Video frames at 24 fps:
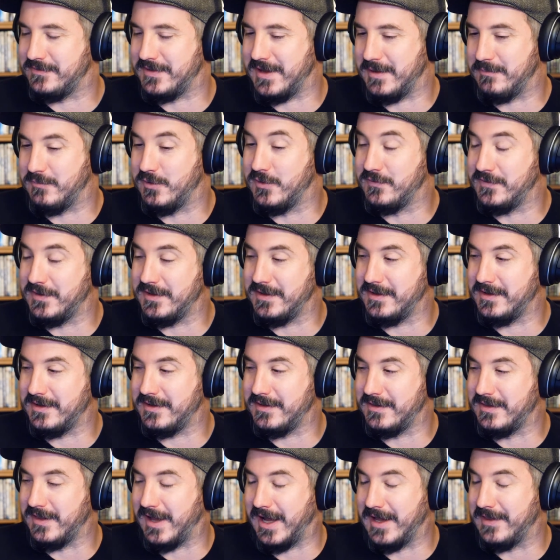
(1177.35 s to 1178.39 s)
That movie
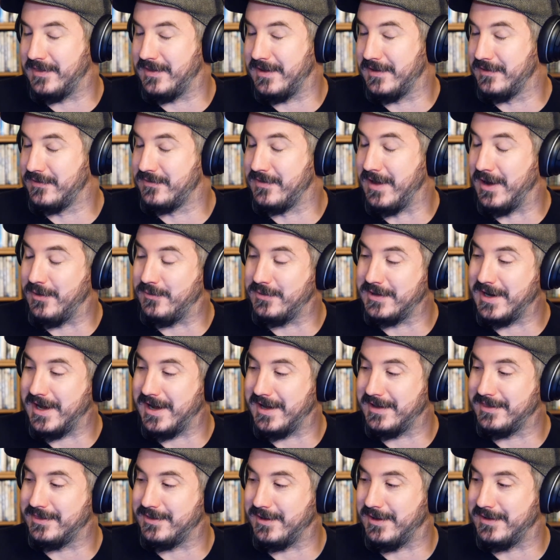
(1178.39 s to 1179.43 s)
is not one I
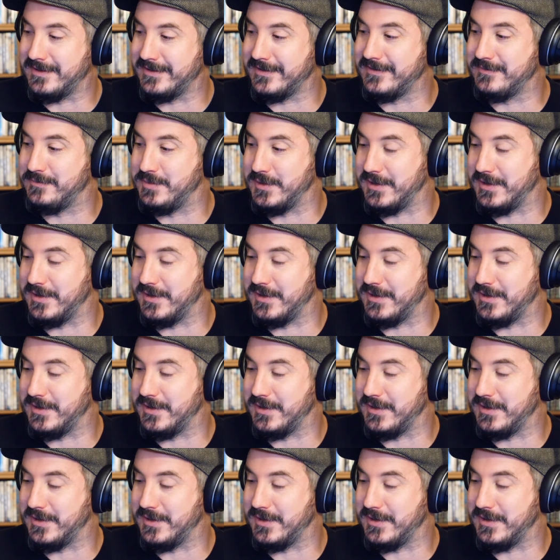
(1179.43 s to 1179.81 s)
had thought of,